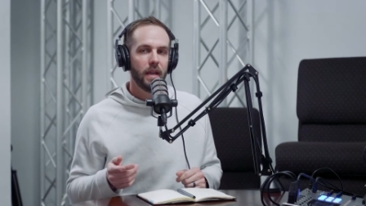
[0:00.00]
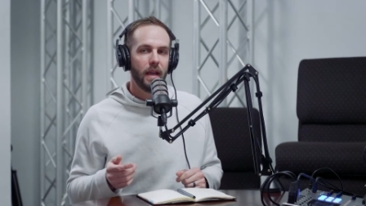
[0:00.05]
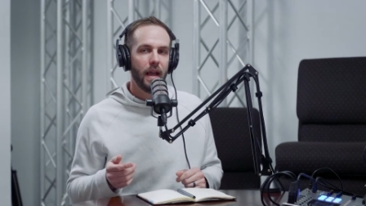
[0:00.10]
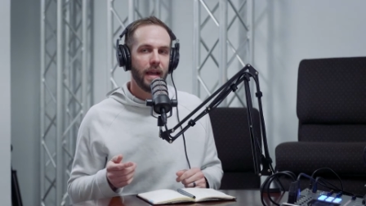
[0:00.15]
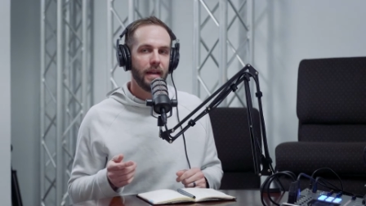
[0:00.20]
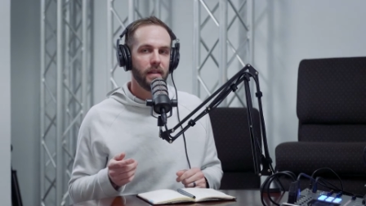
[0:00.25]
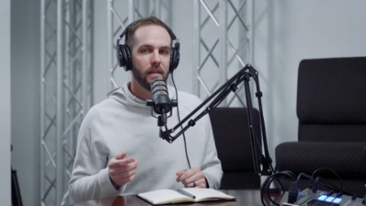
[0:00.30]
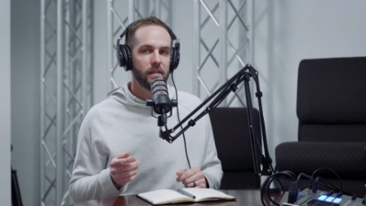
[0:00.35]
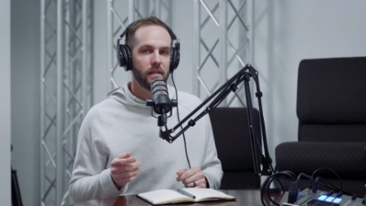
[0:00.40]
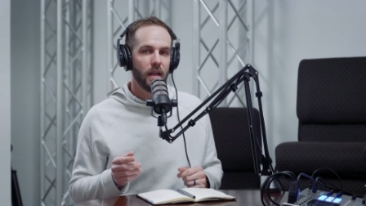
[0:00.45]

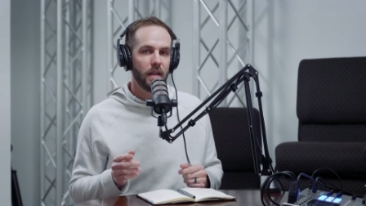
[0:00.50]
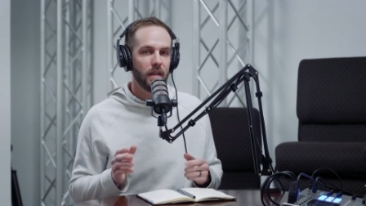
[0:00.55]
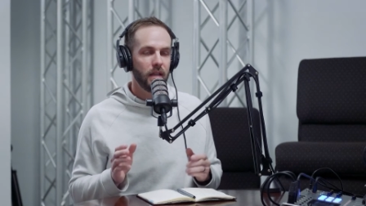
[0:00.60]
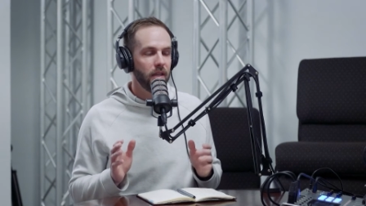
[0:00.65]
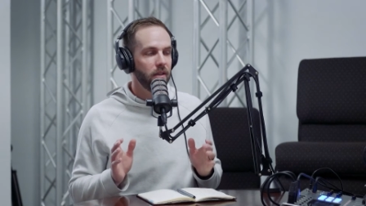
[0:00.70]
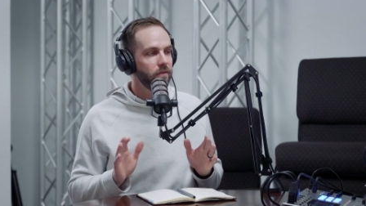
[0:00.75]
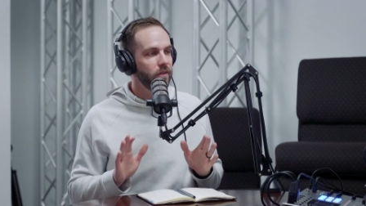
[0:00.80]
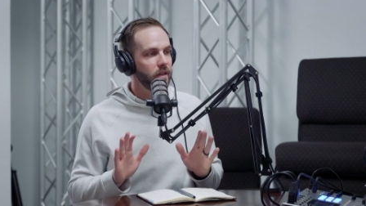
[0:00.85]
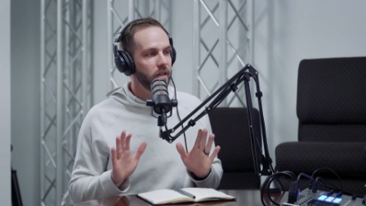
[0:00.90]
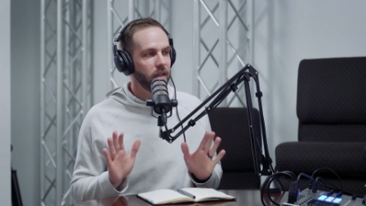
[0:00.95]
And he said,
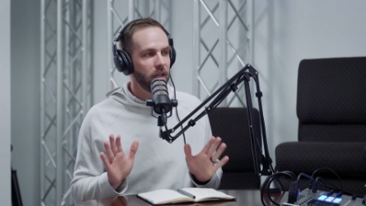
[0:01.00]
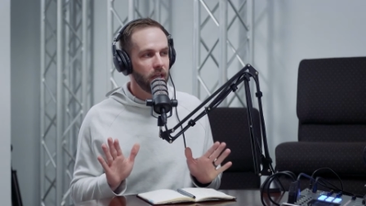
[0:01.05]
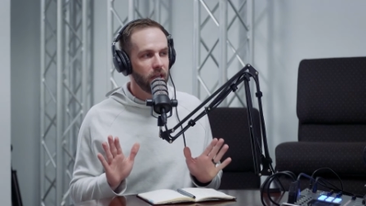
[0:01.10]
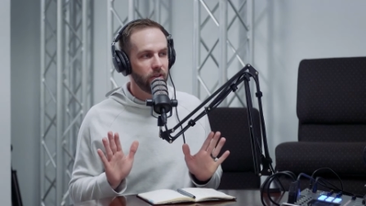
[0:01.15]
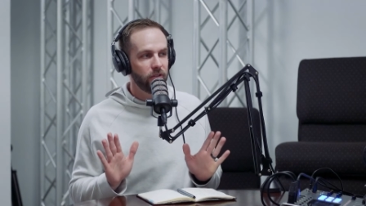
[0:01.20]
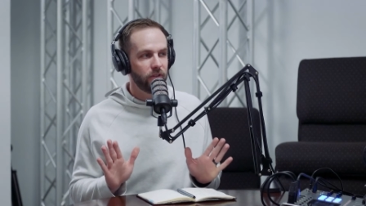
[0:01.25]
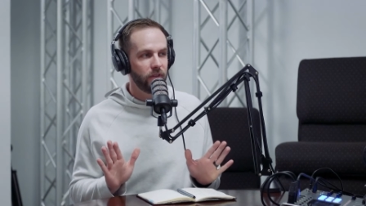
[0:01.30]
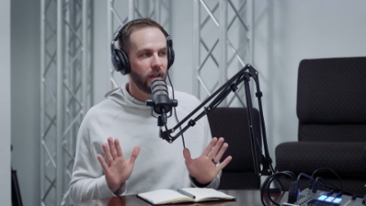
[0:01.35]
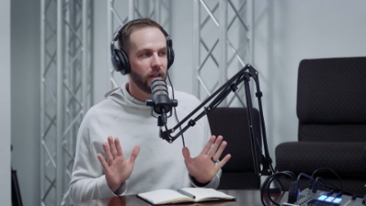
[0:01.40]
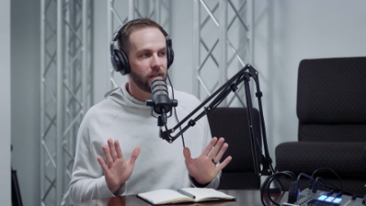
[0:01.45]
"Even
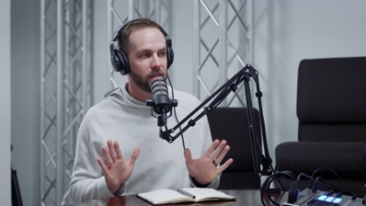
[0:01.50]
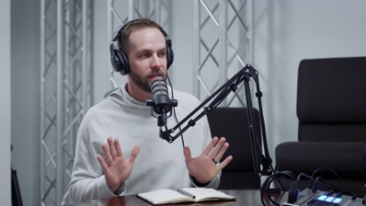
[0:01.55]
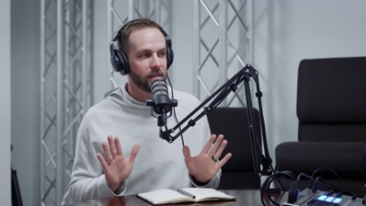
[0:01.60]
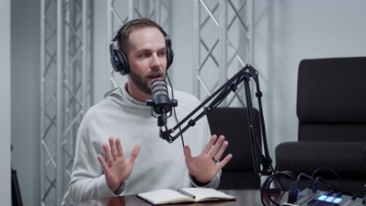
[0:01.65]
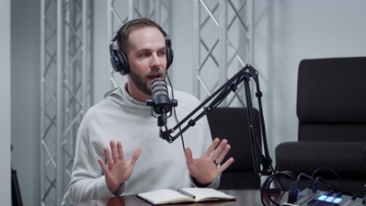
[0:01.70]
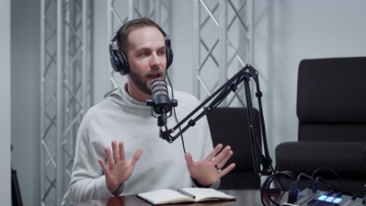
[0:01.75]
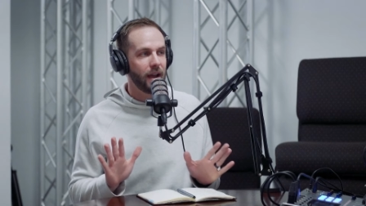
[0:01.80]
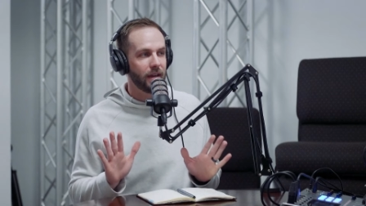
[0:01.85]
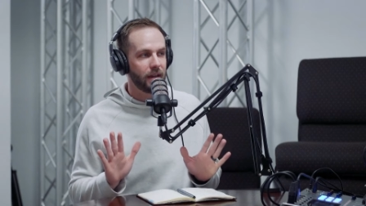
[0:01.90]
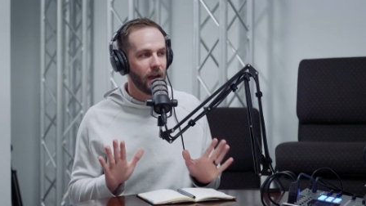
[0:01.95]
if it's
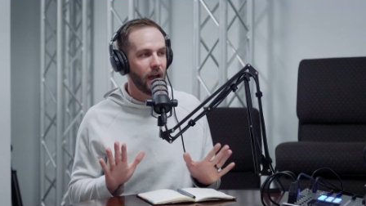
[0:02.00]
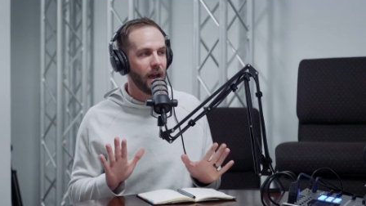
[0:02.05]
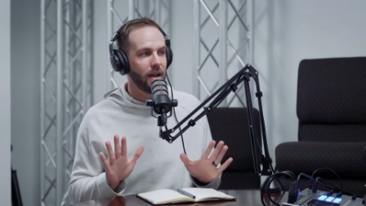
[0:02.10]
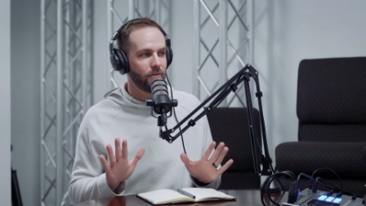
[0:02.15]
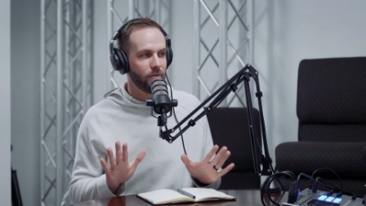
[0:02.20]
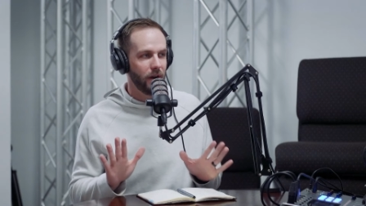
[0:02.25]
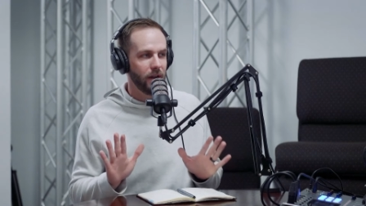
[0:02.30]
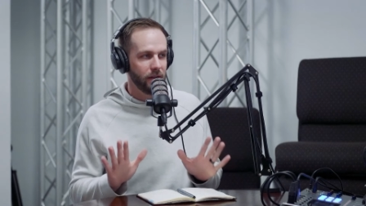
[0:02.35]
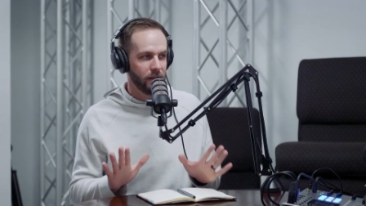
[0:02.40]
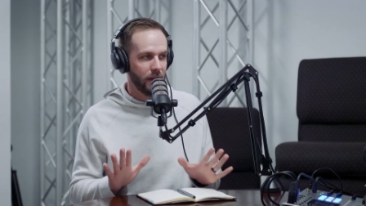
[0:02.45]
not God right